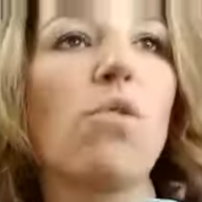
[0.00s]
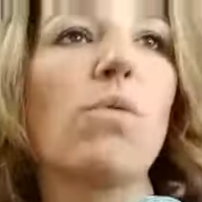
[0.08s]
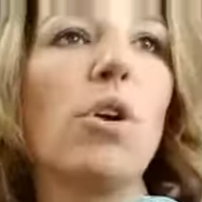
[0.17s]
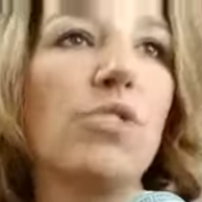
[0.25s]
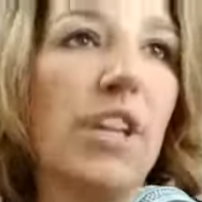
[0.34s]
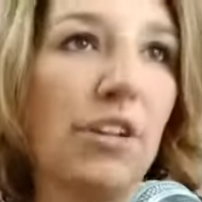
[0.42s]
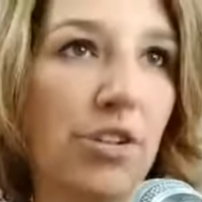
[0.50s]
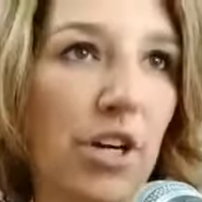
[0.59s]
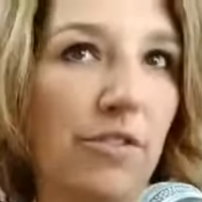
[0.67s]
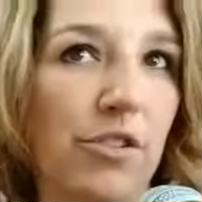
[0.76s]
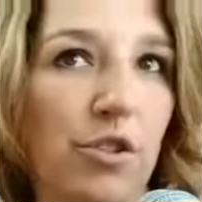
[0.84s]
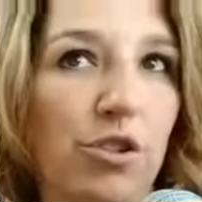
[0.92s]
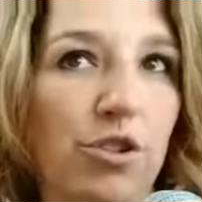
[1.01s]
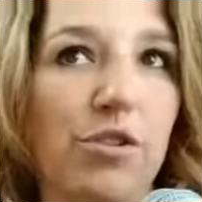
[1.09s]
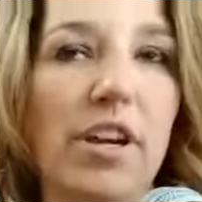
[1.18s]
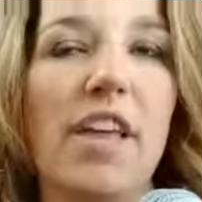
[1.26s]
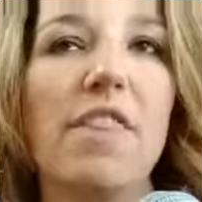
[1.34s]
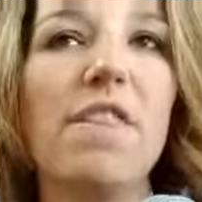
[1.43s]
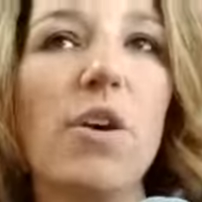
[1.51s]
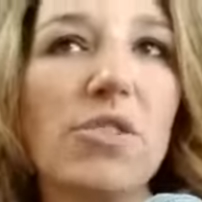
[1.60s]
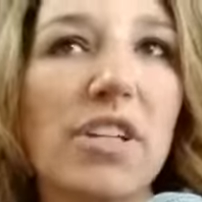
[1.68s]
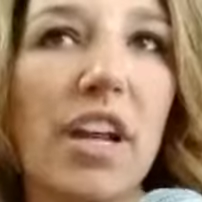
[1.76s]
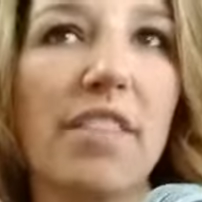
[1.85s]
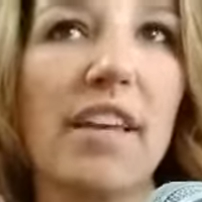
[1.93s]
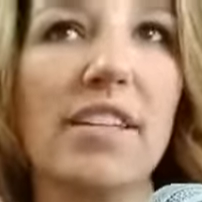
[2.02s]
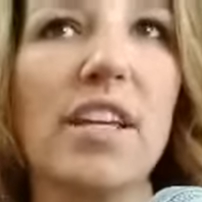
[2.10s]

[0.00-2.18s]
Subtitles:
rotator cuff surgery, those kind of things.